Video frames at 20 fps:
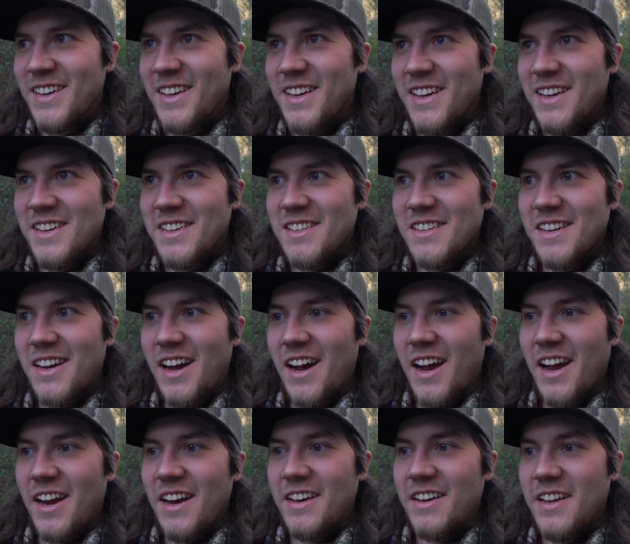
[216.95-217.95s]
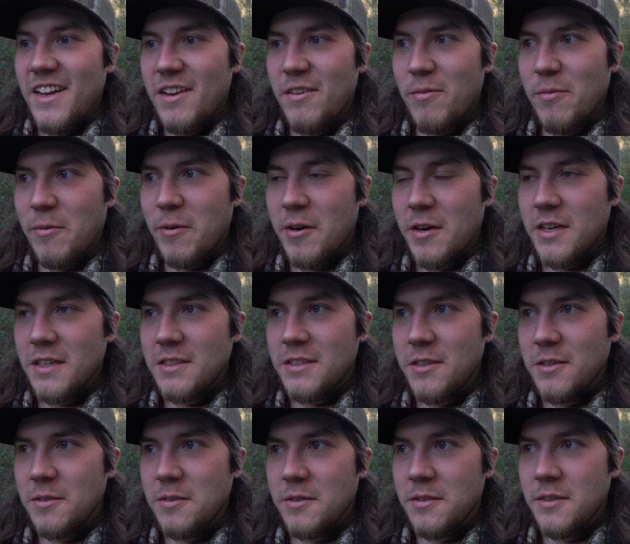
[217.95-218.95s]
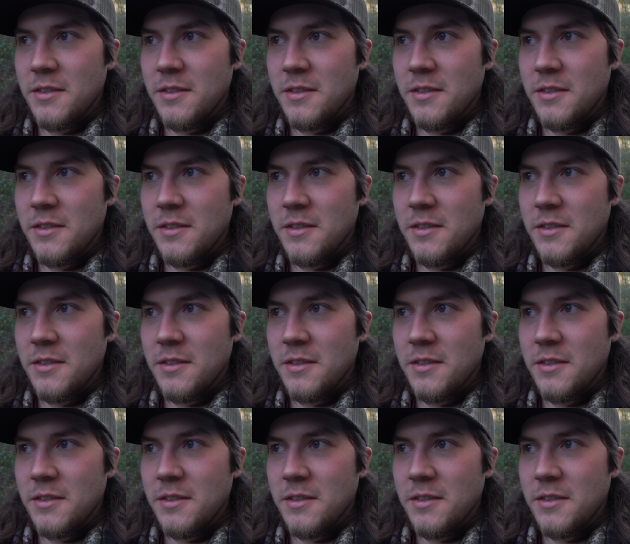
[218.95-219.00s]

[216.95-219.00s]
is I didn't want to